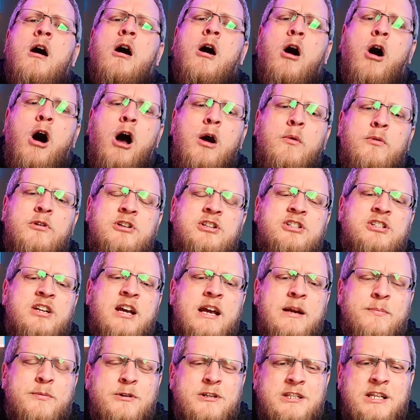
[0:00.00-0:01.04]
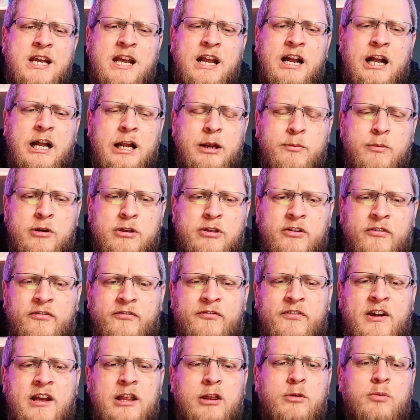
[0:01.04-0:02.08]
I would say particularly with the
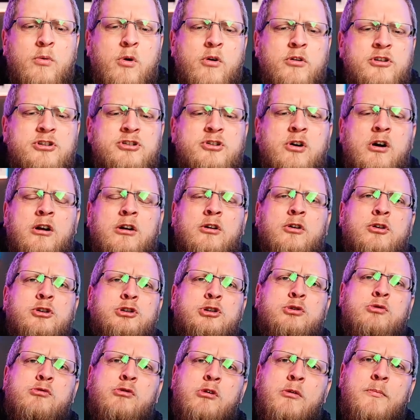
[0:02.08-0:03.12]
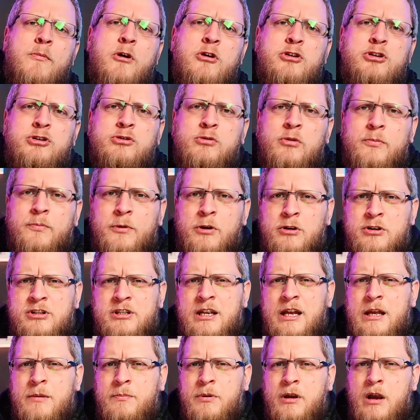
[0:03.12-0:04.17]
5th one, psychological or emotional abuse,
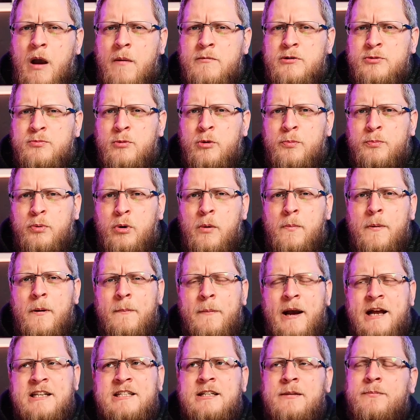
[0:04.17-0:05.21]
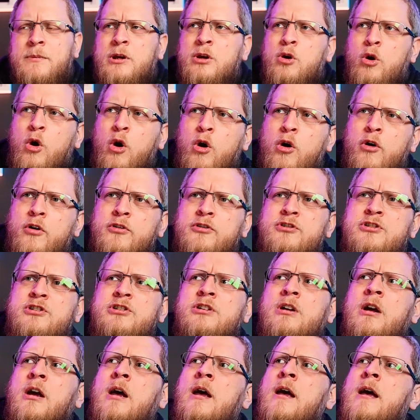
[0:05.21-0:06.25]
it becomes more problematic
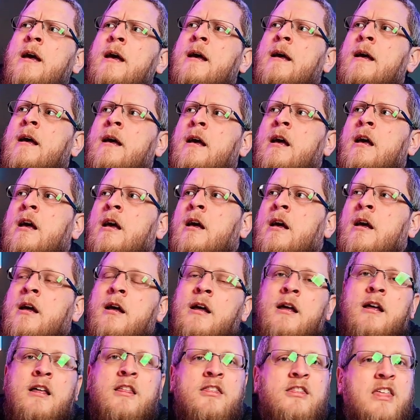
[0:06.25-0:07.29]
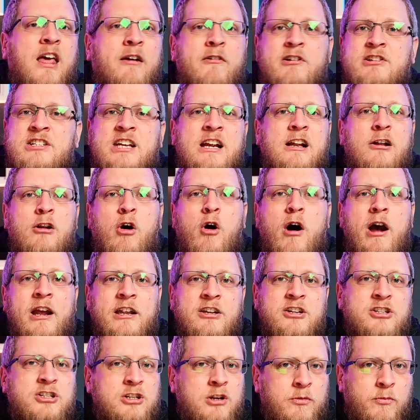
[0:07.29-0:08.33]
because there is a
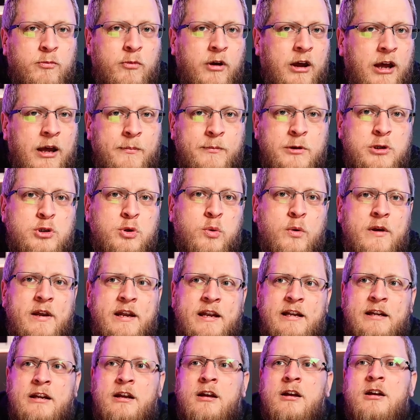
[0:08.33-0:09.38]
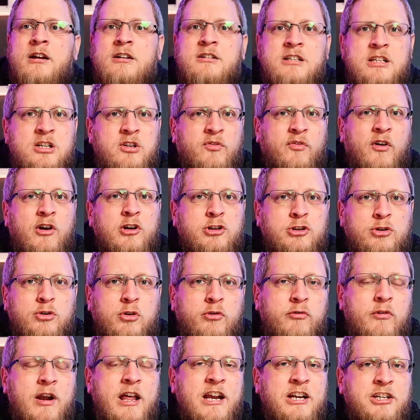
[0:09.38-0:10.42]
line somewhere between
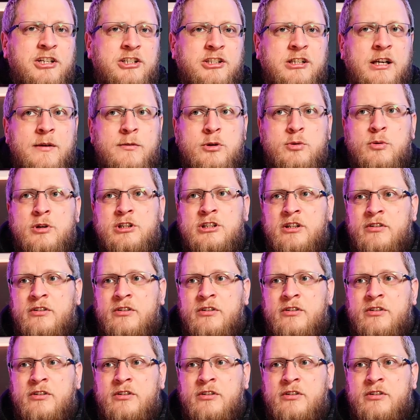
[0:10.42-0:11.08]
dysfunctional relationships which